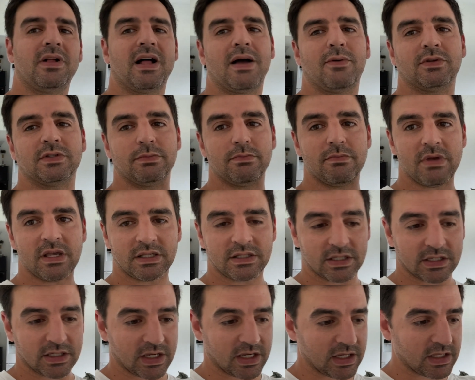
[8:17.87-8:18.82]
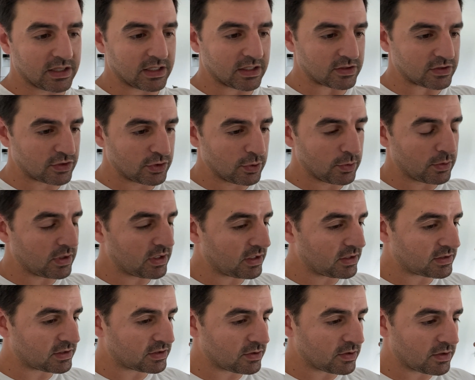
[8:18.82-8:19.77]
I was messing in the tuning
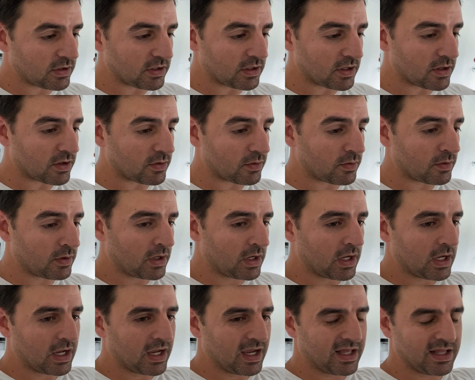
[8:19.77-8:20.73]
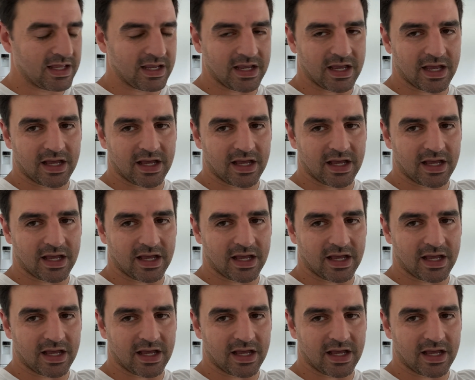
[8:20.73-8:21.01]
studio, the